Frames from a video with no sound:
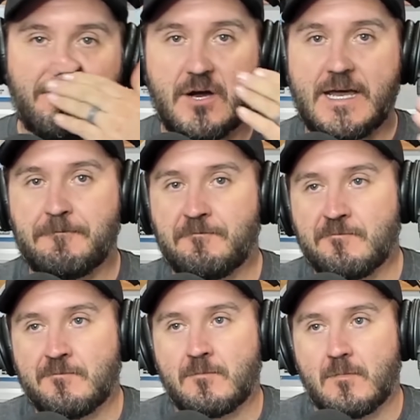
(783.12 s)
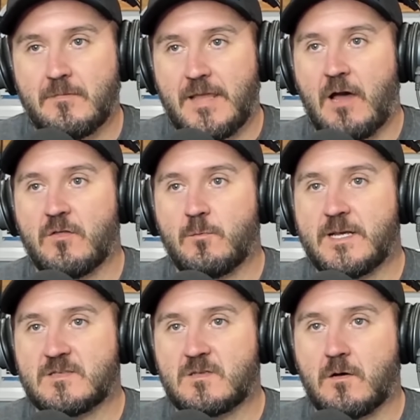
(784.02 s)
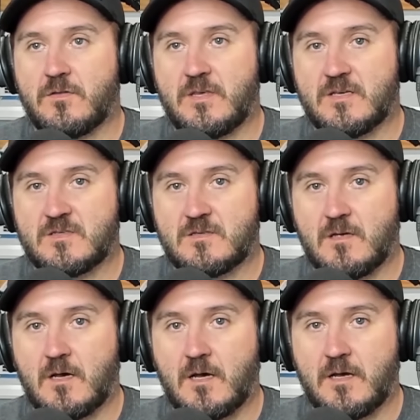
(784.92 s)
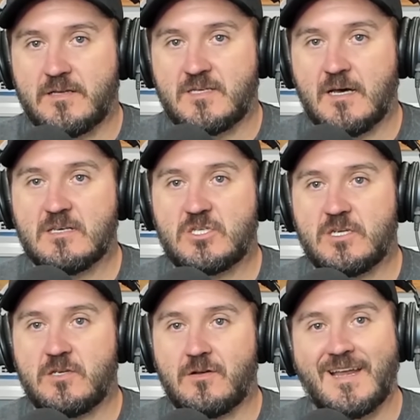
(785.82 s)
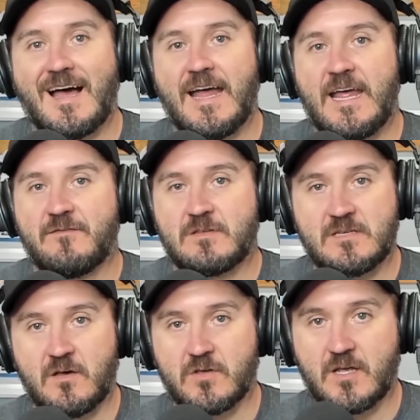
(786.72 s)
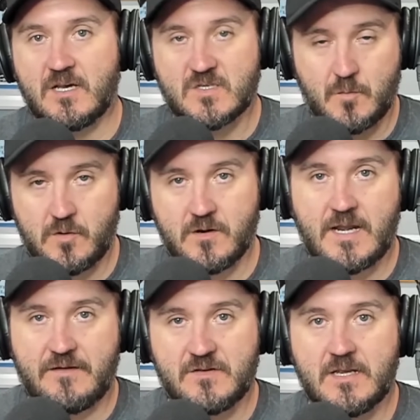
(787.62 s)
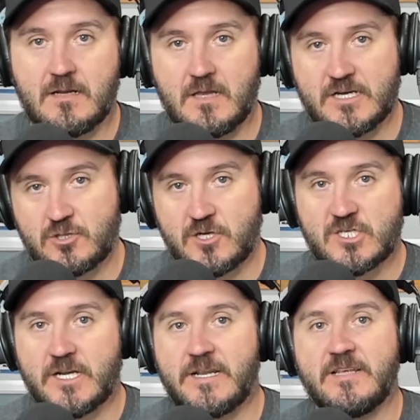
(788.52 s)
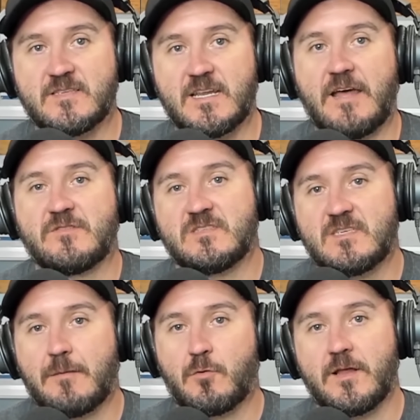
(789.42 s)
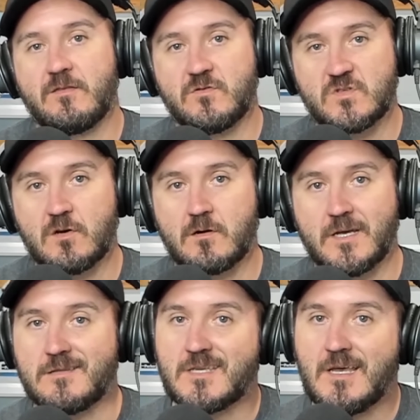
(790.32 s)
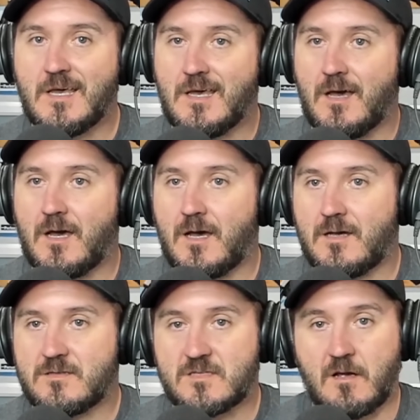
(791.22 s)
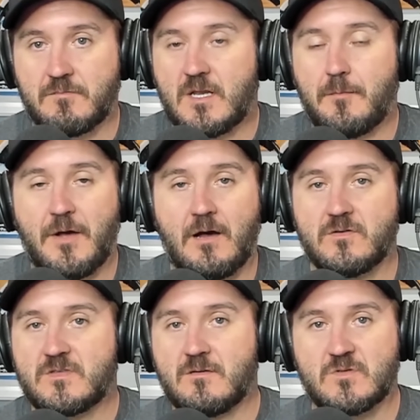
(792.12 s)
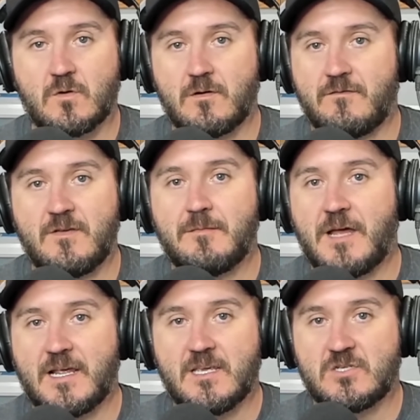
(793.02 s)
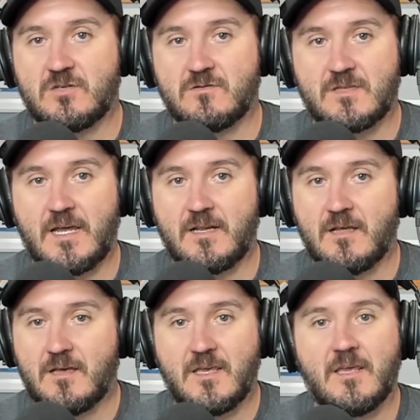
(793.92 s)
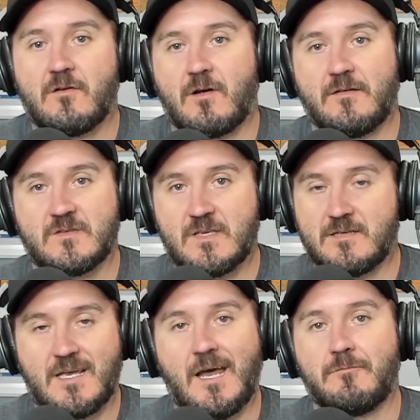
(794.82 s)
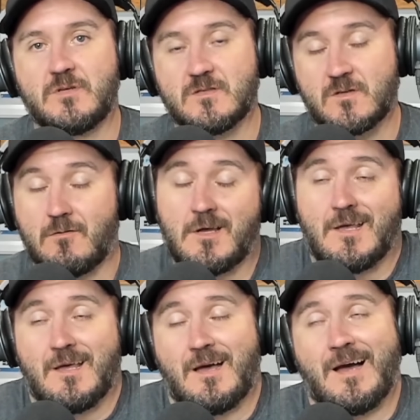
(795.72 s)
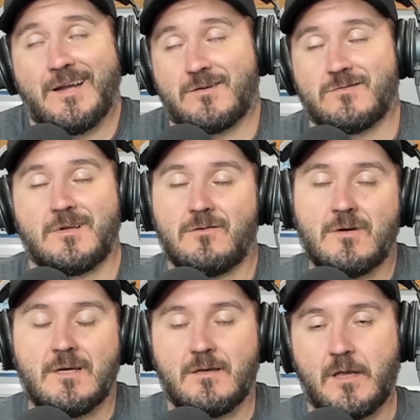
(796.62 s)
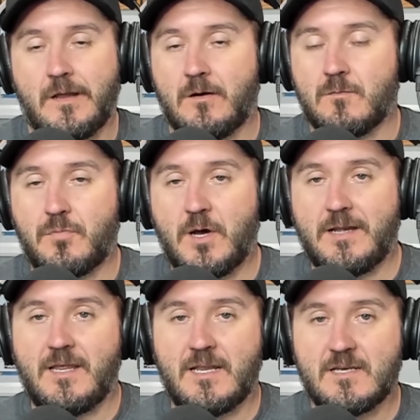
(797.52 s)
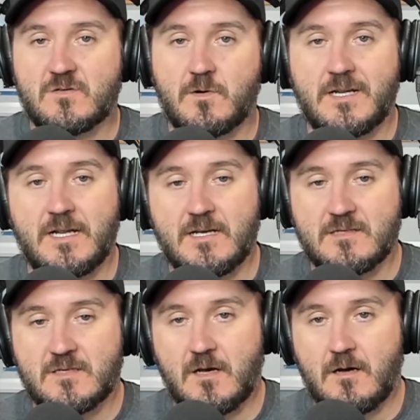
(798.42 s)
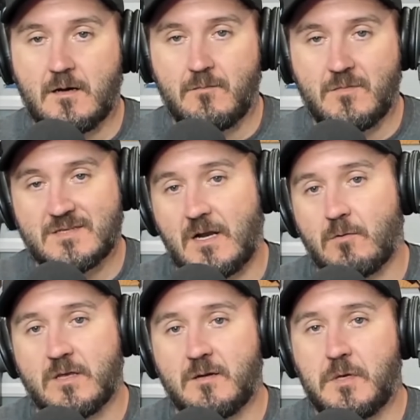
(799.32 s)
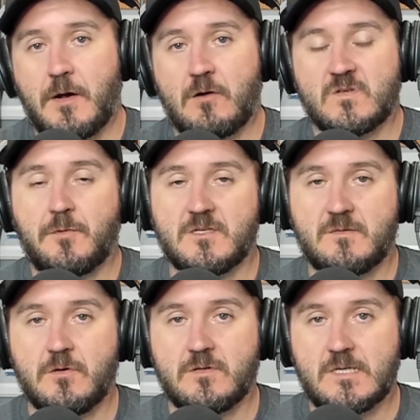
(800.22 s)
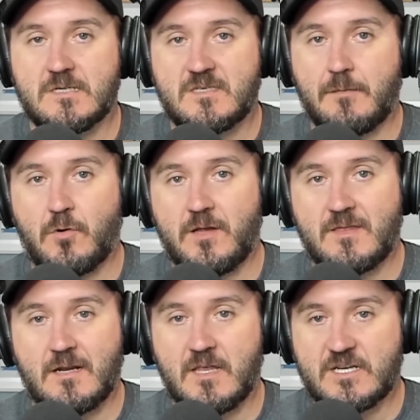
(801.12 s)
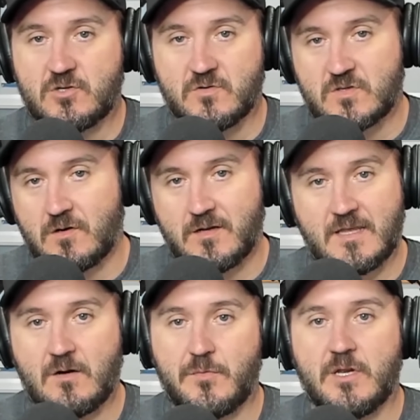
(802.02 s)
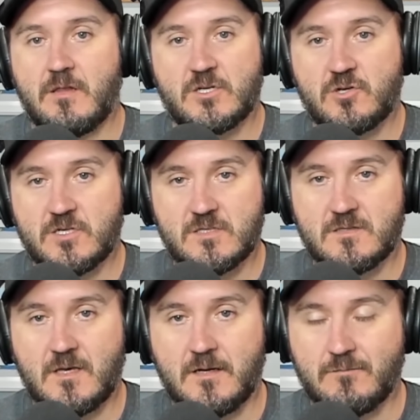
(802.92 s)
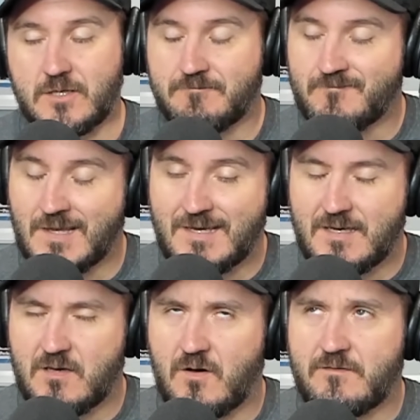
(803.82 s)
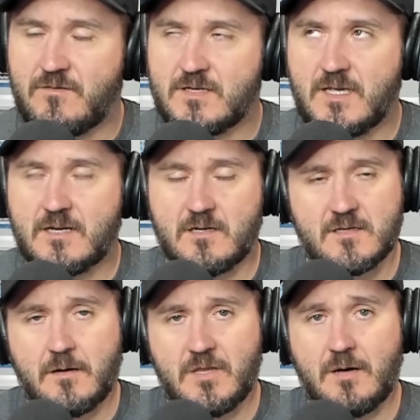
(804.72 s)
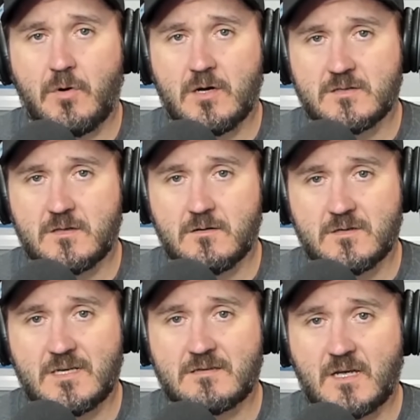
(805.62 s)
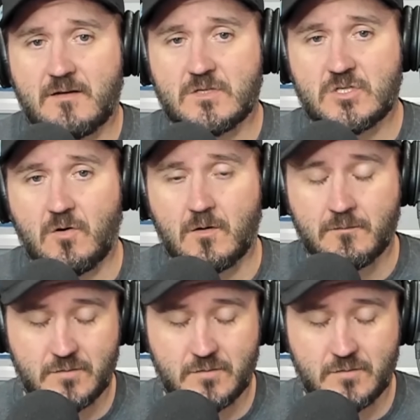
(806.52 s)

But now that we installed this uh, unit, I have to tell the customer they're going to have to get an electrician and he's going to have to separate those circuits. Uh, something about some sort of feedback issues that Heatcraft says happen. So I don't know, you know, but it is what it is. Um, it's not really going to be my responsibility to separate that electrical circuit. That'll be an electrician's thing, but he'll have fun getting on top of that box though, because that's kind of a chore.